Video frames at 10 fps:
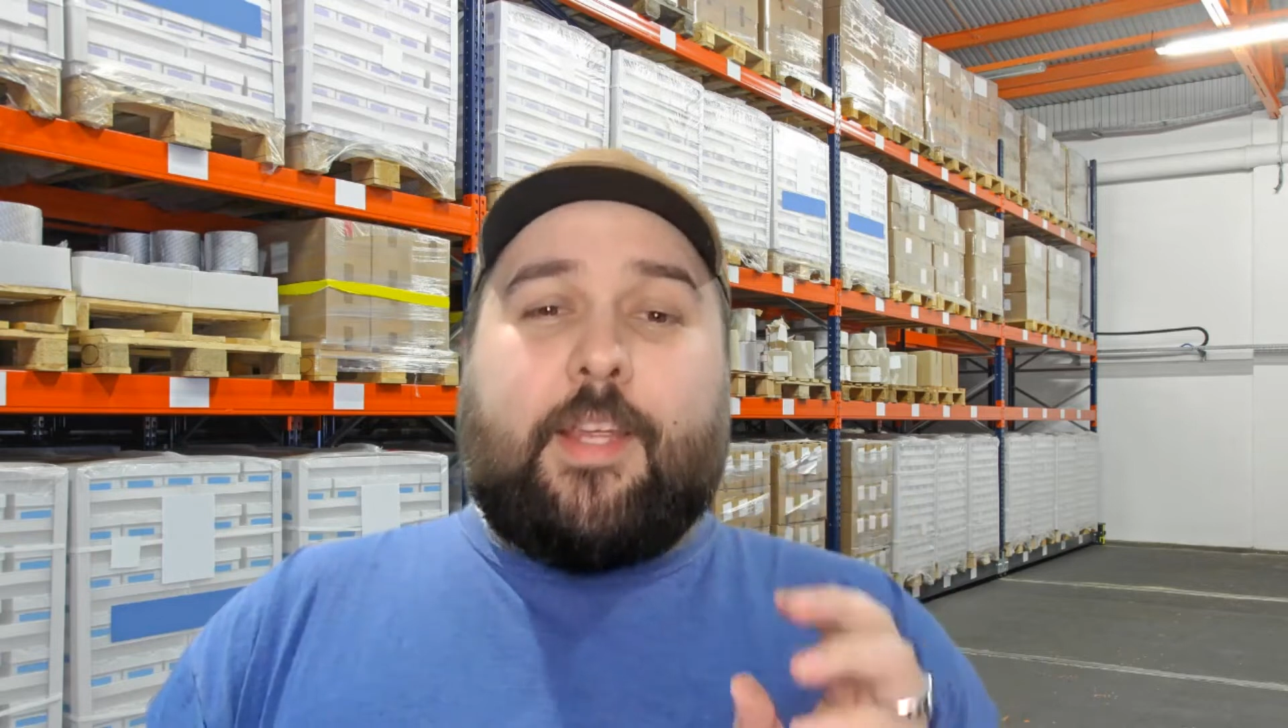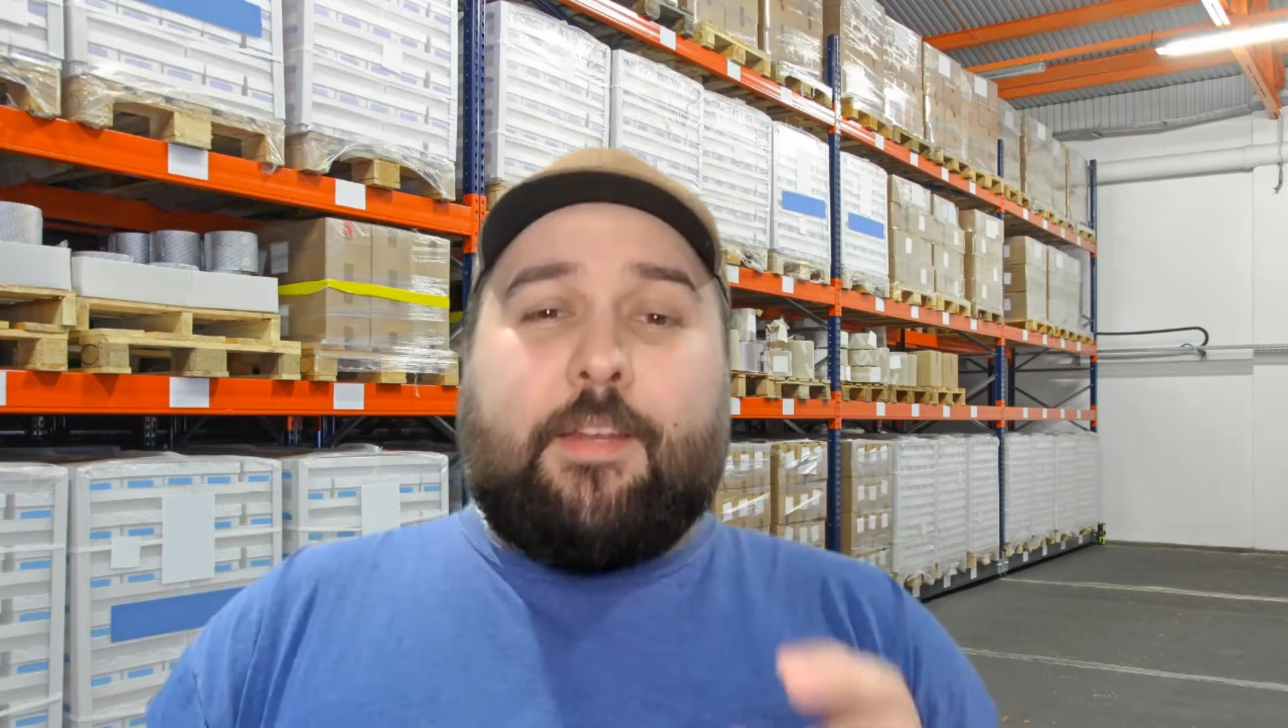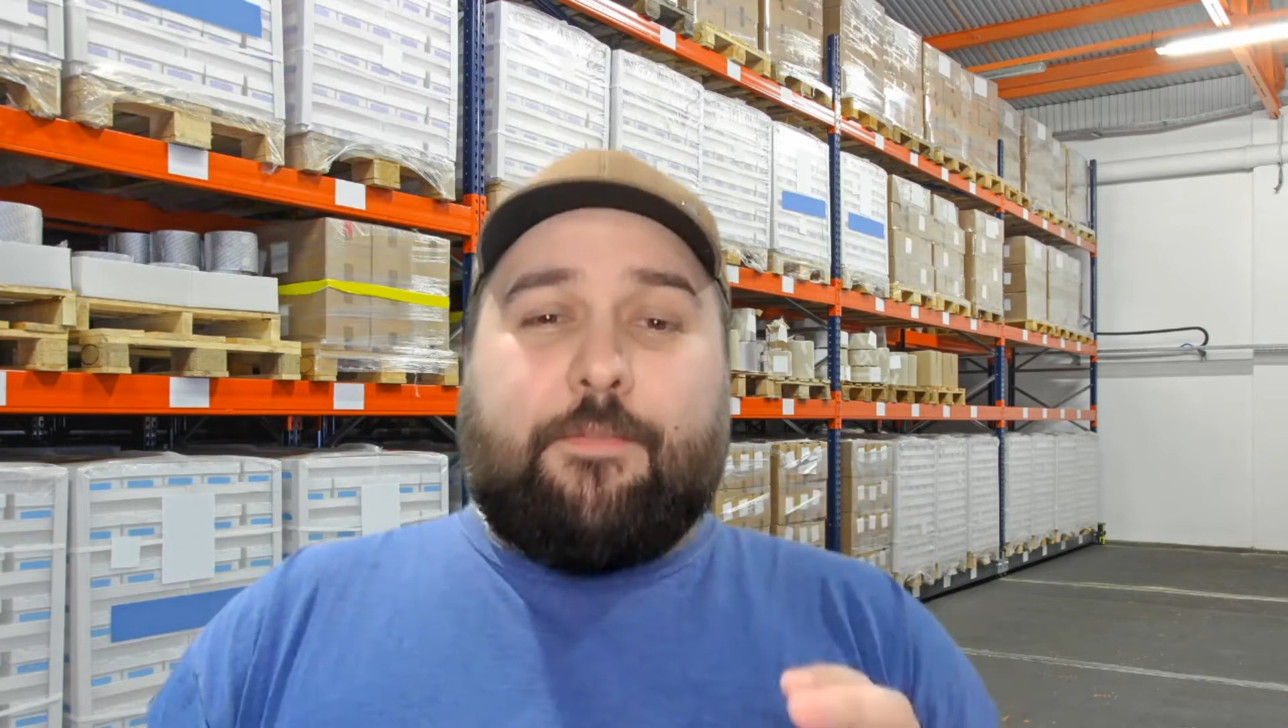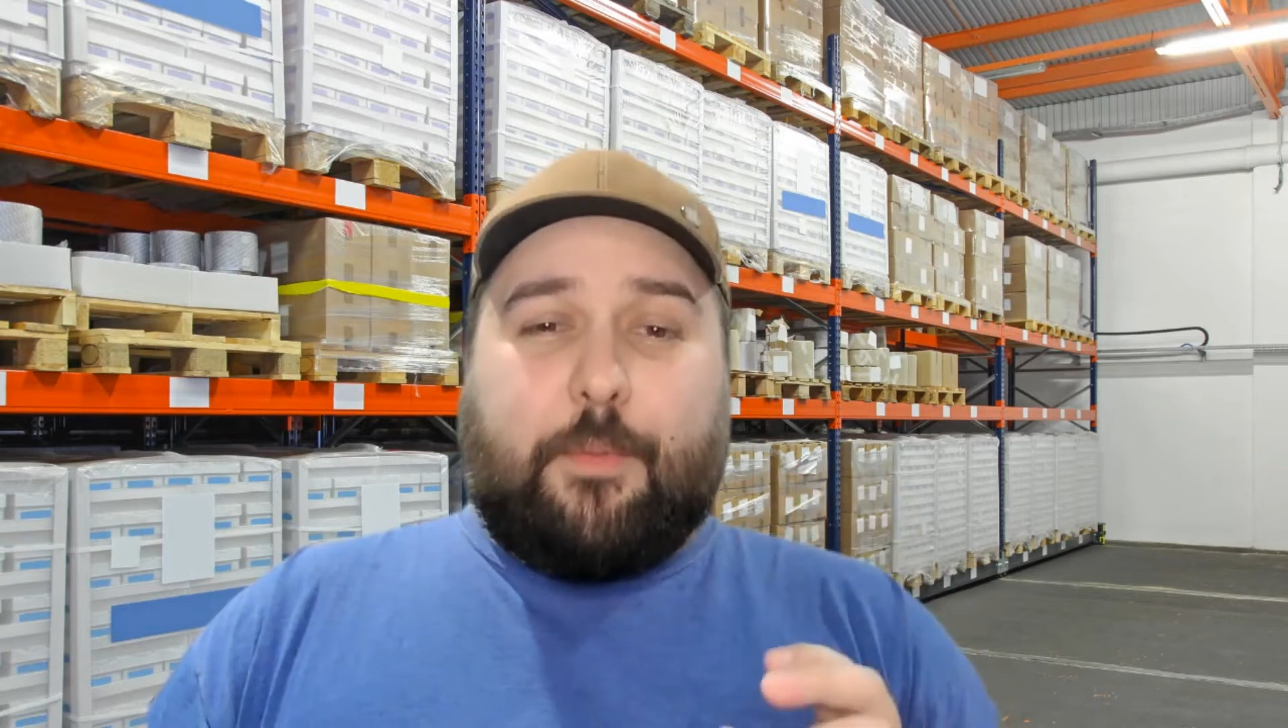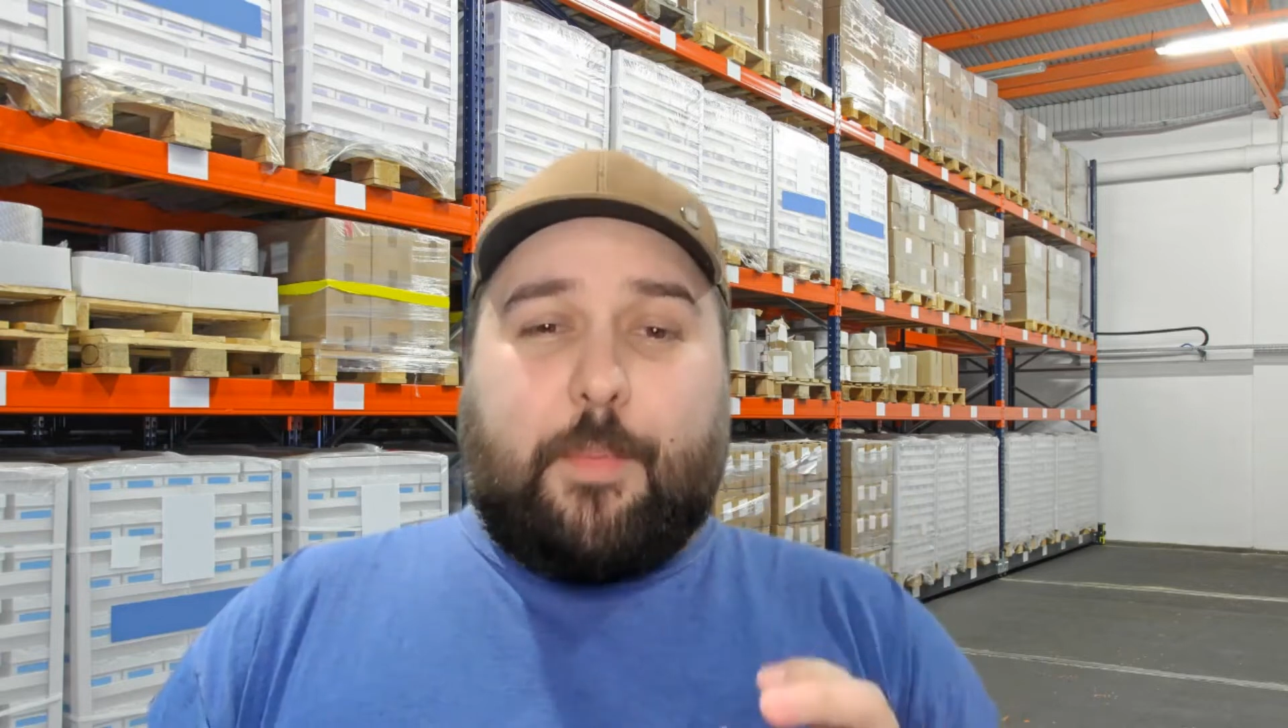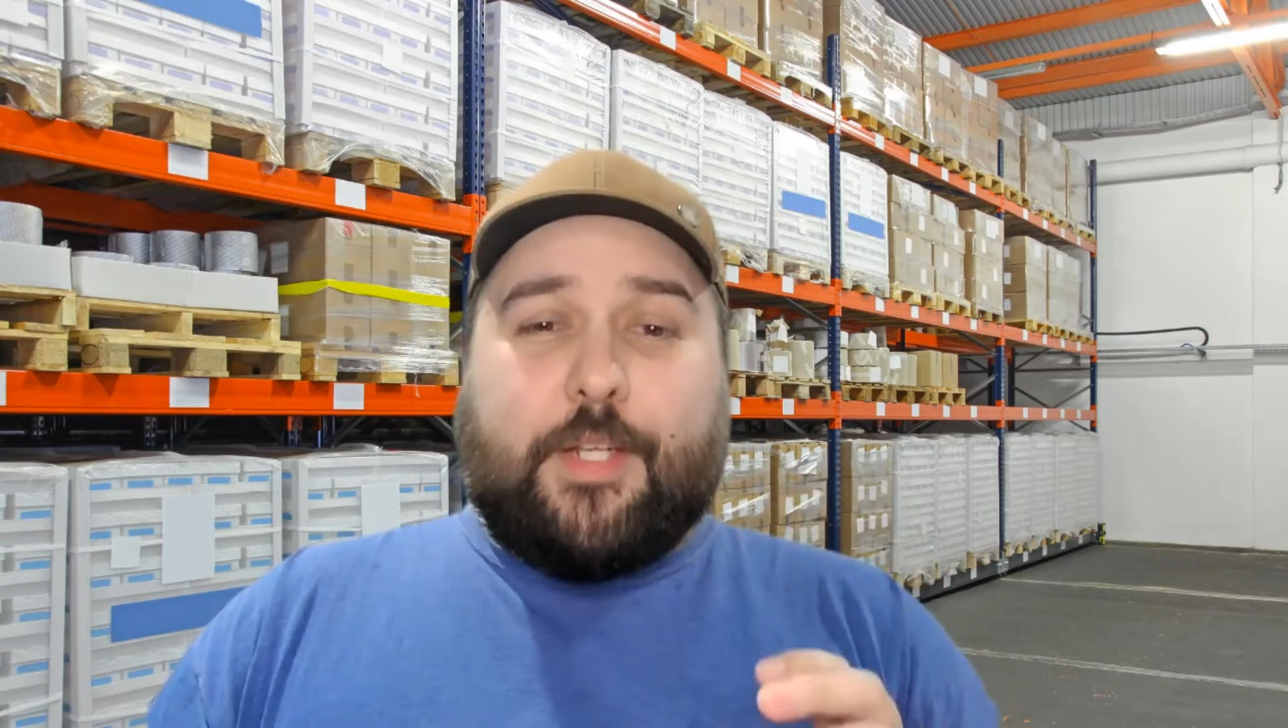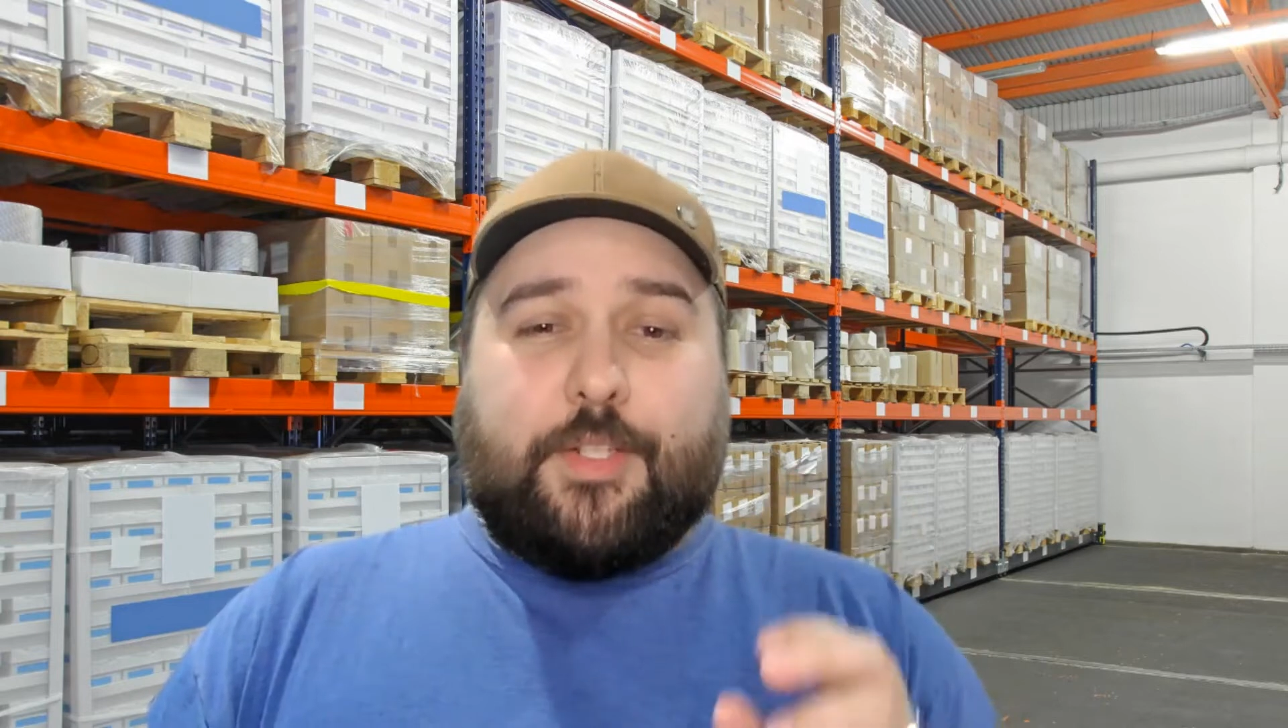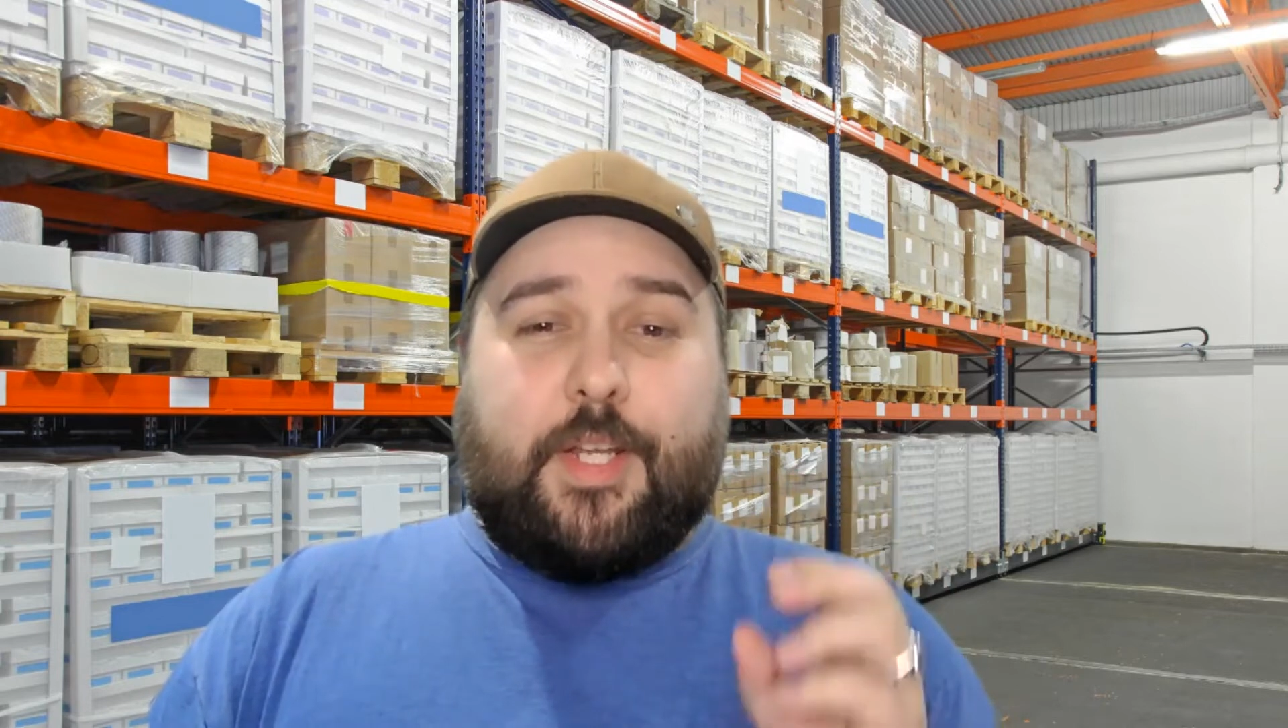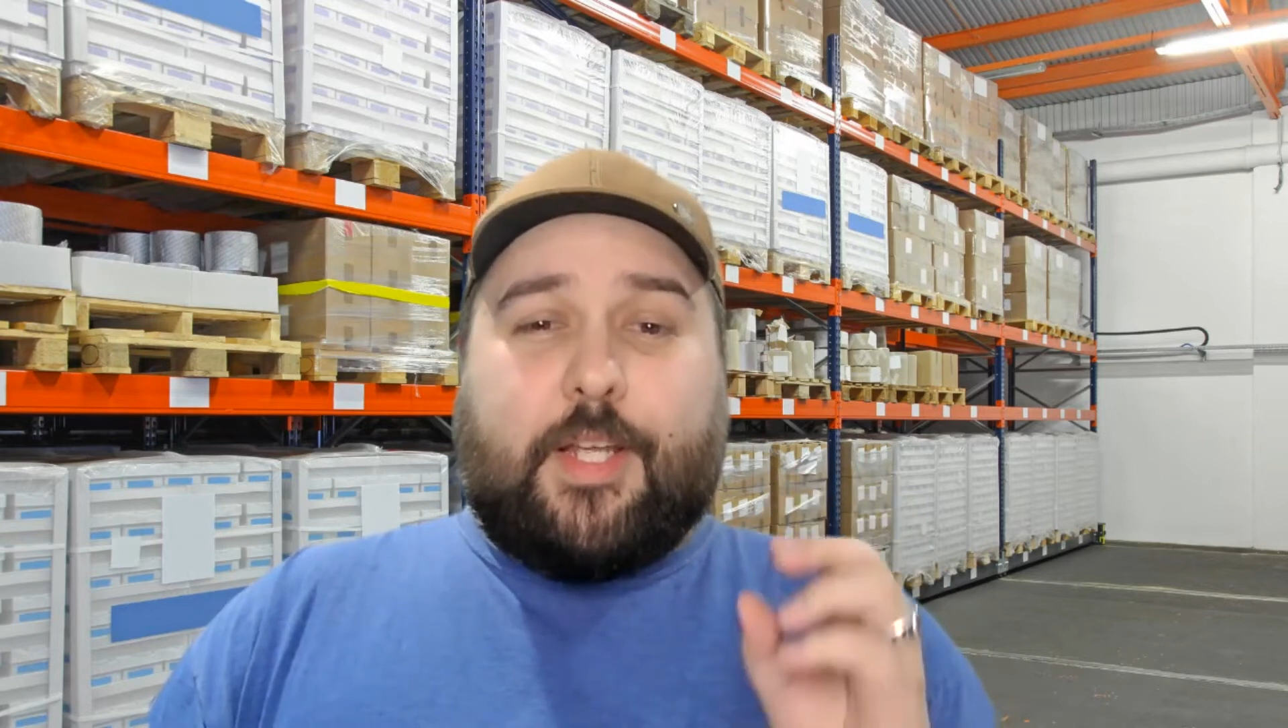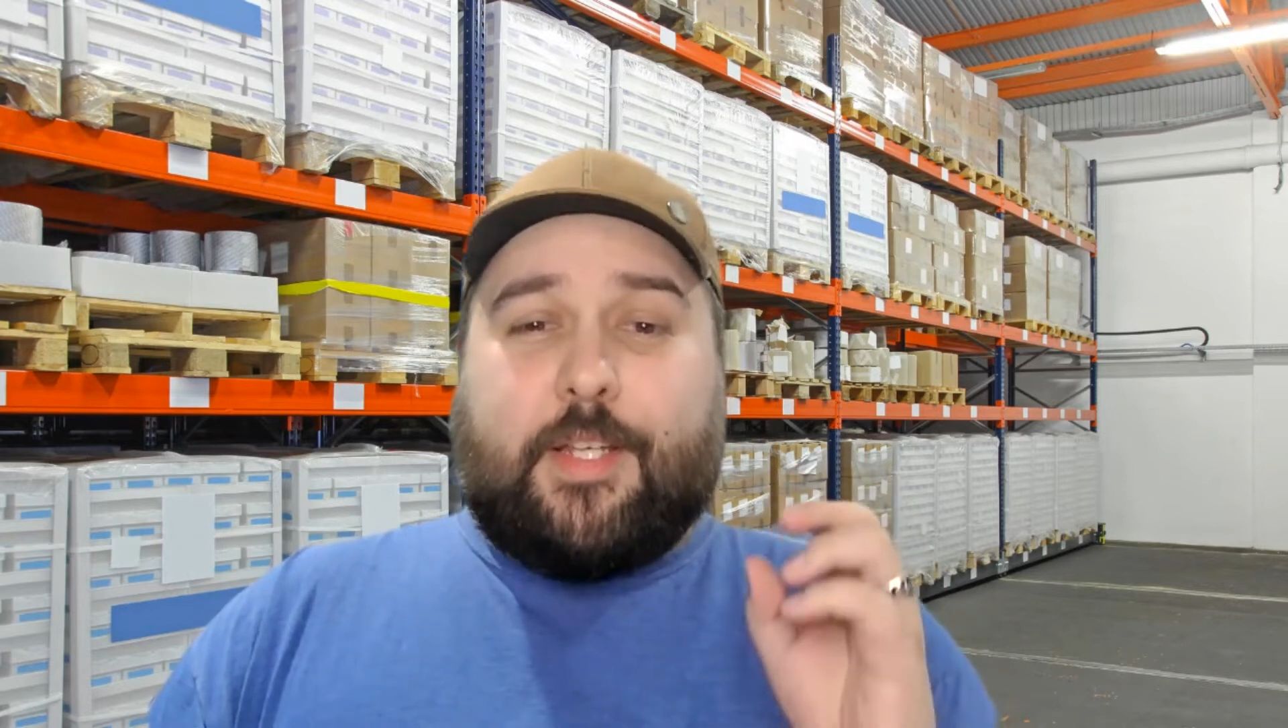information